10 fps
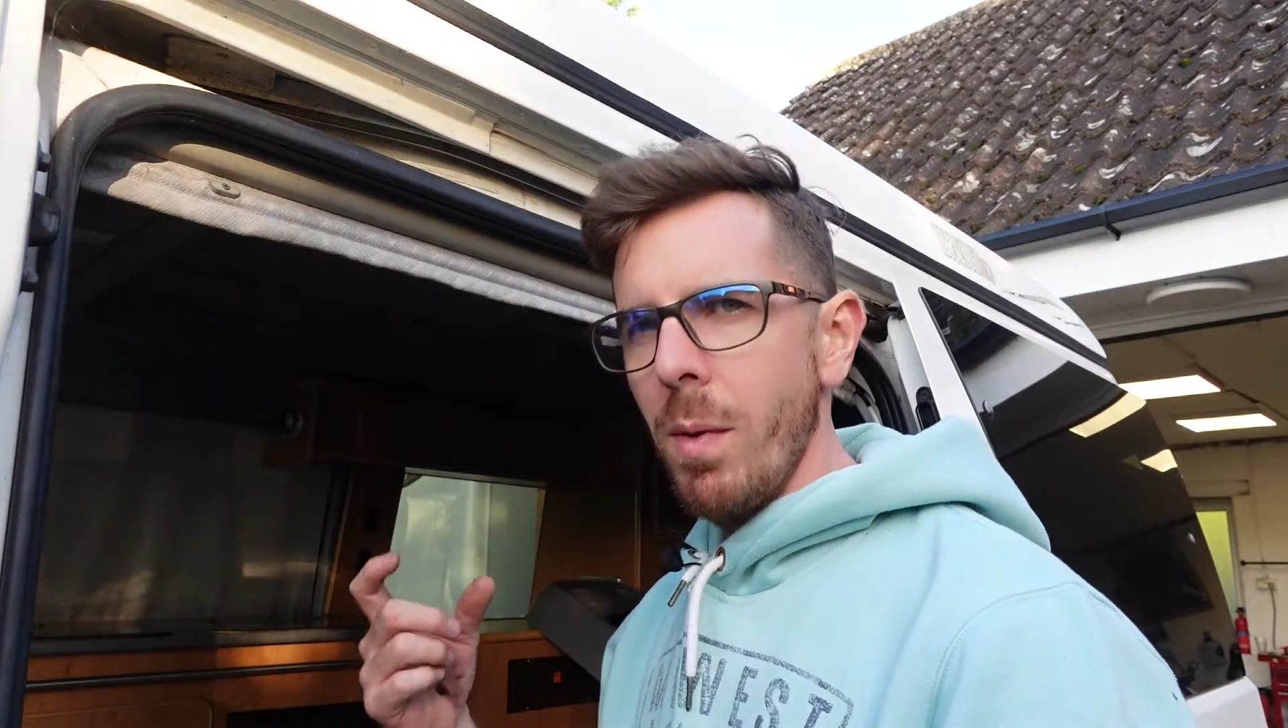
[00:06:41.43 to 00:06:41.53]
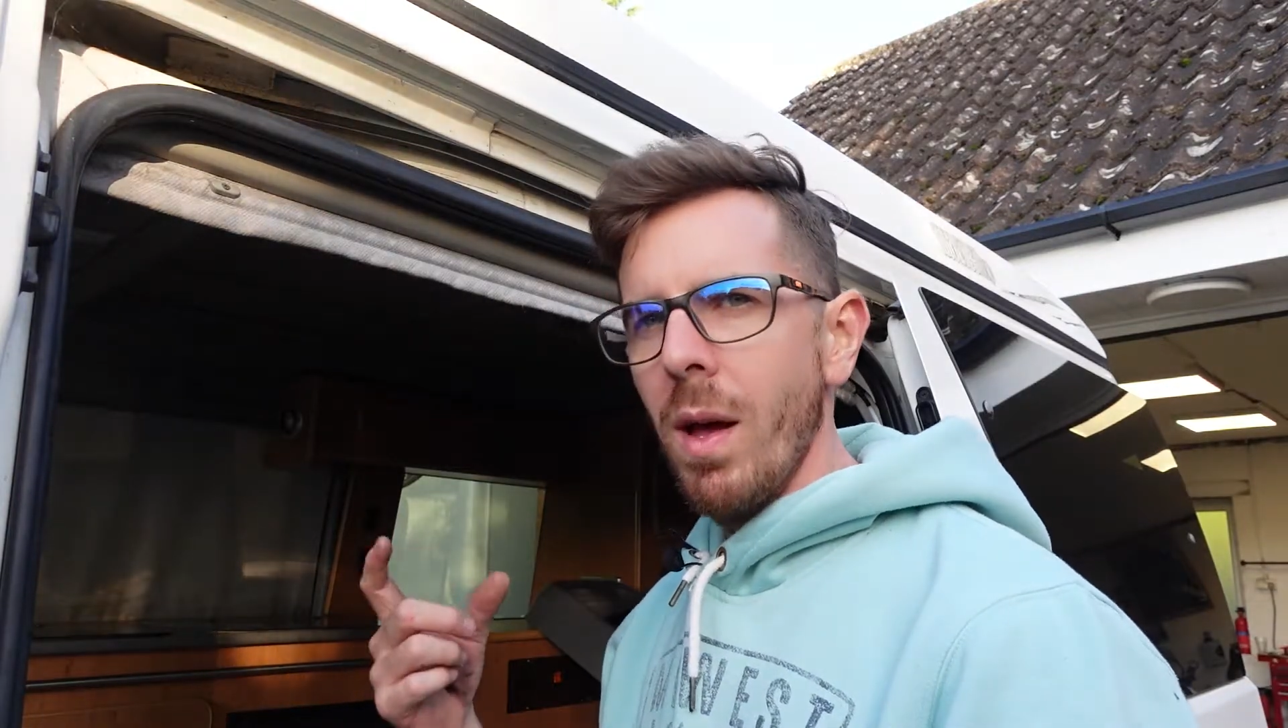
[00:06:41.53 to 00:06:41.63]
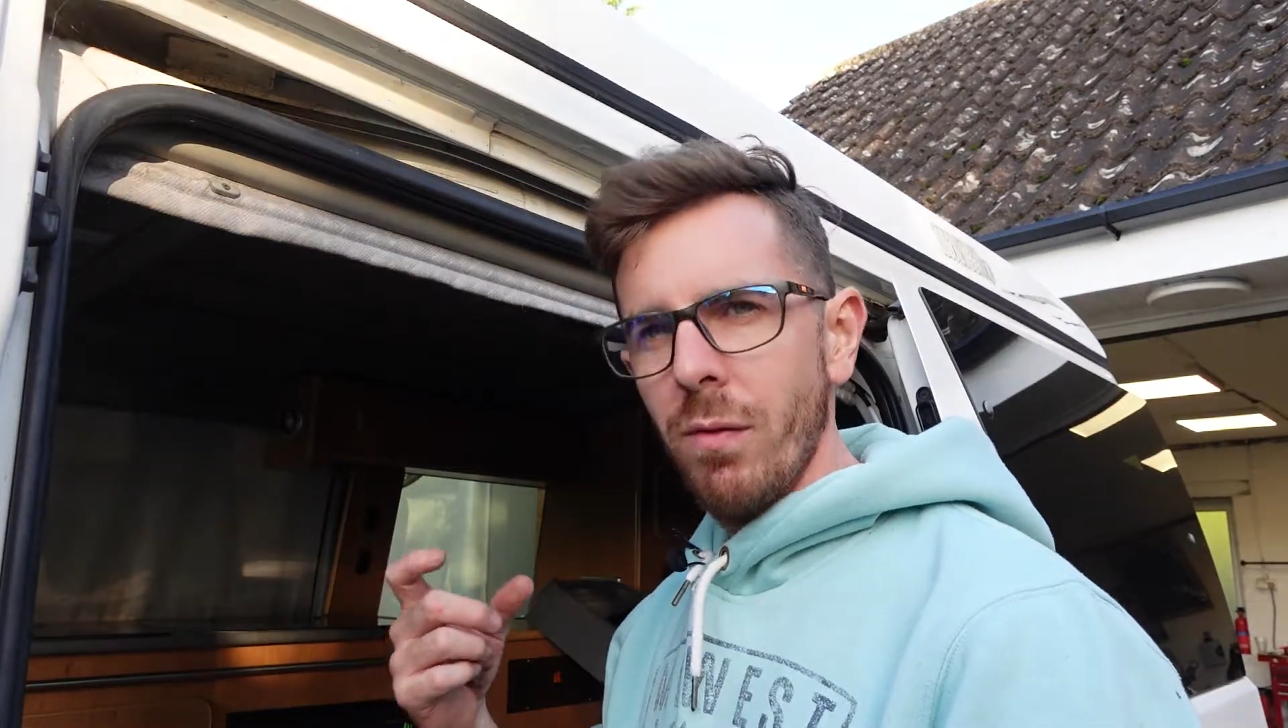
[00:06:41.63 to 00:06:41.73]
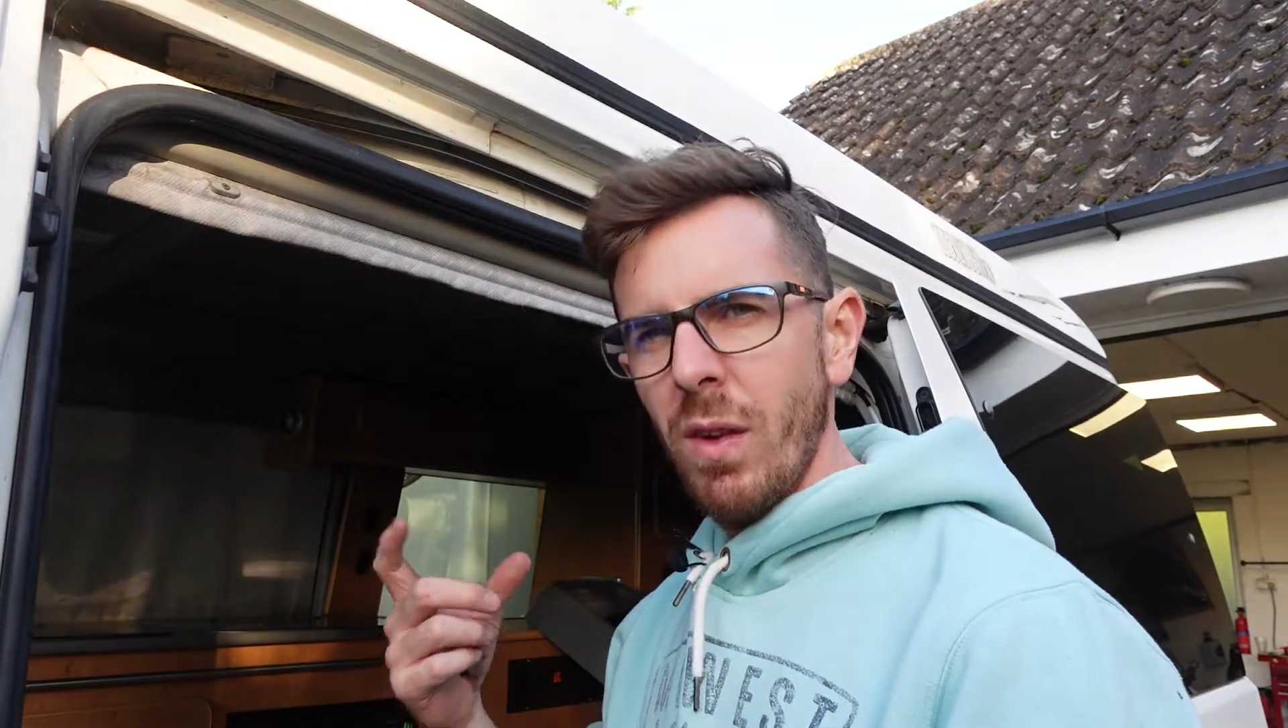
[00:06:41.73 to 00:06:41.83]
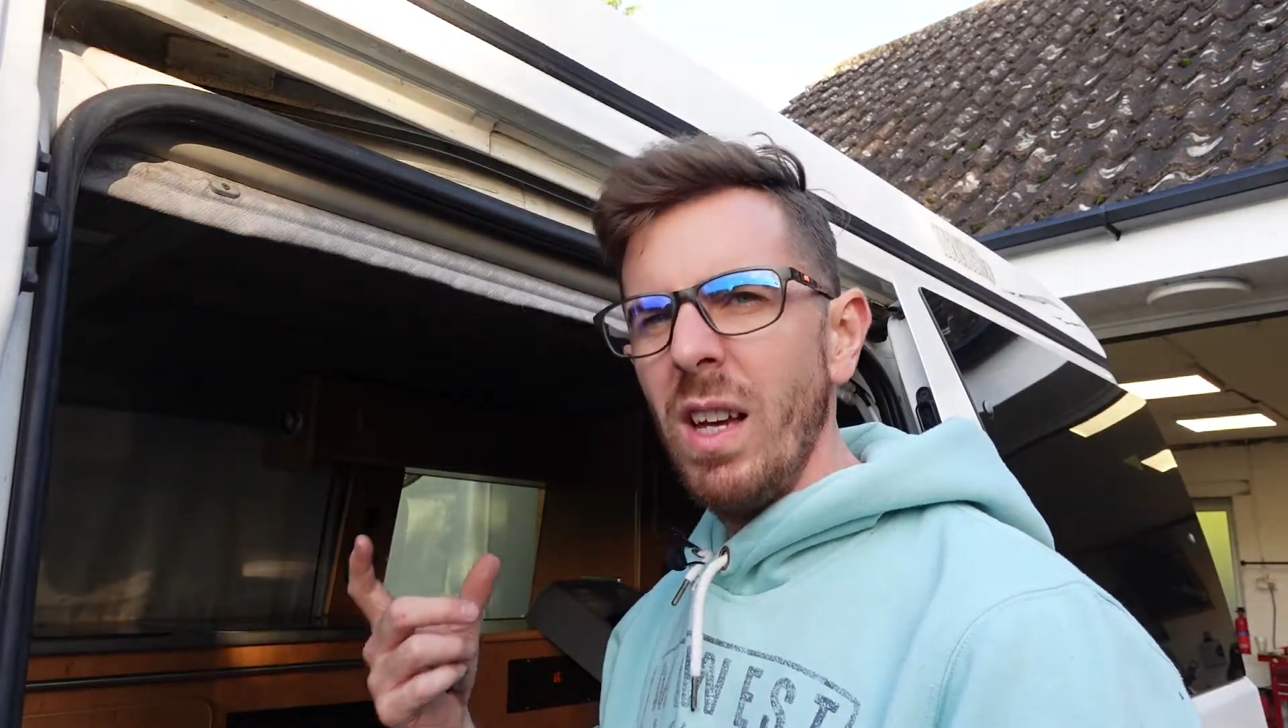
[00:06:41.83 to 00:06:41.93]
a
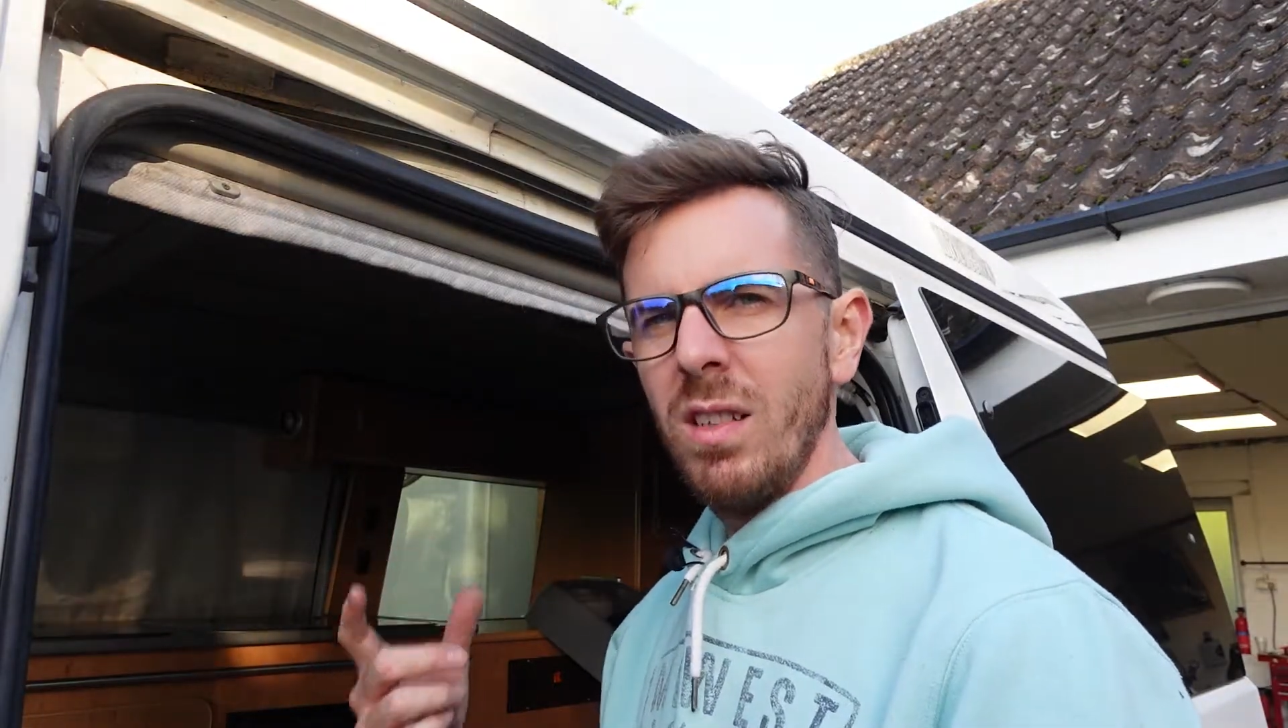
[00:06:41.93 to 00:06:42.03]
bit of